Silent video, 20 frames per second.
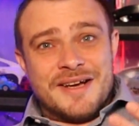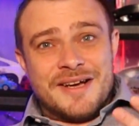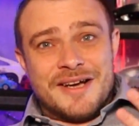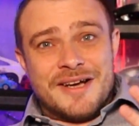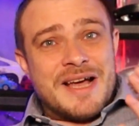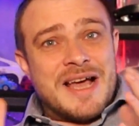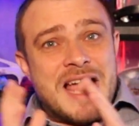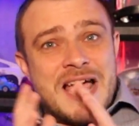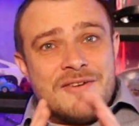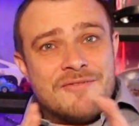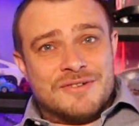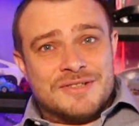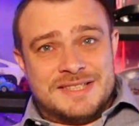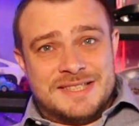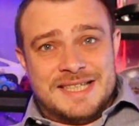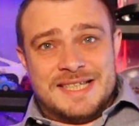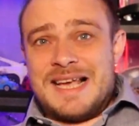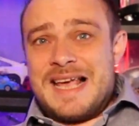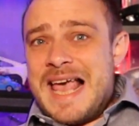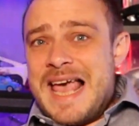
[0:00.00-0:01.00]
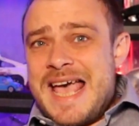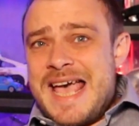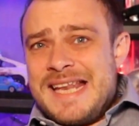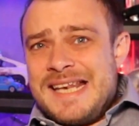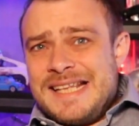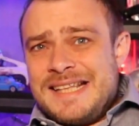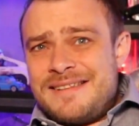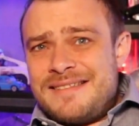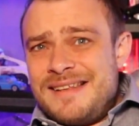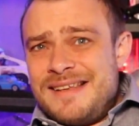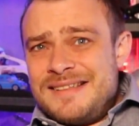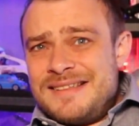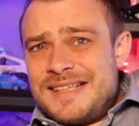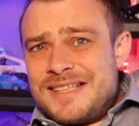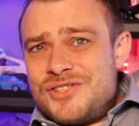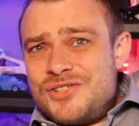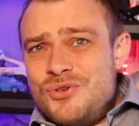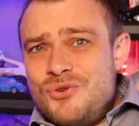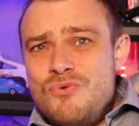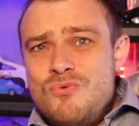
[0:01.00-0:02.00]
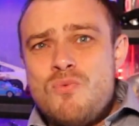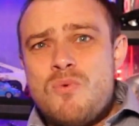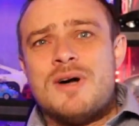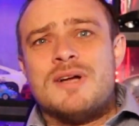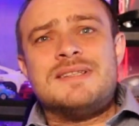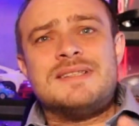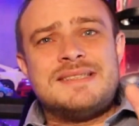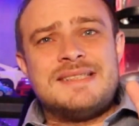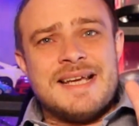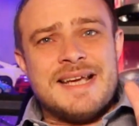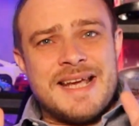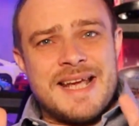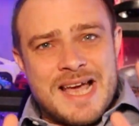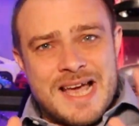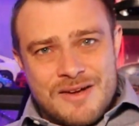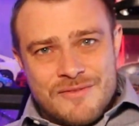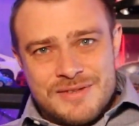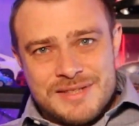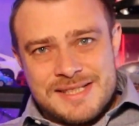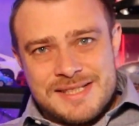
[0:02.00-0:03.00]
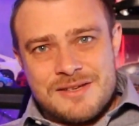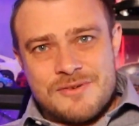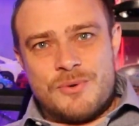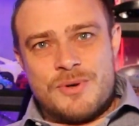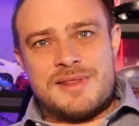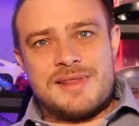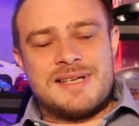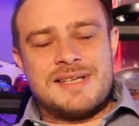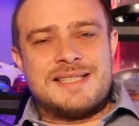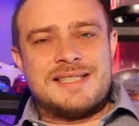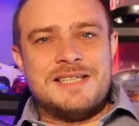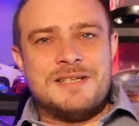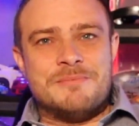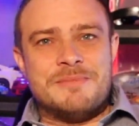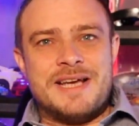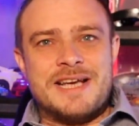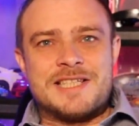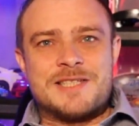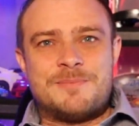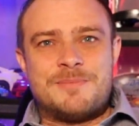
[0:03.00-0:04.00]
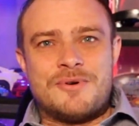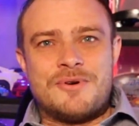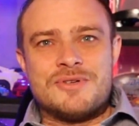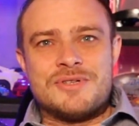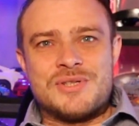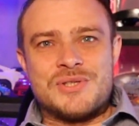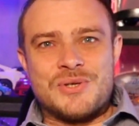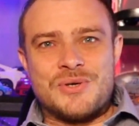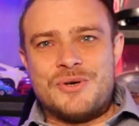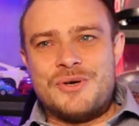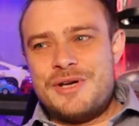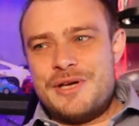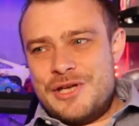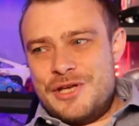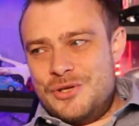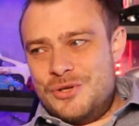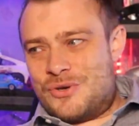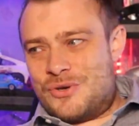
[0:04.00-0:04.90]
uh, everything, anything that you want, they have it with SimXPro, so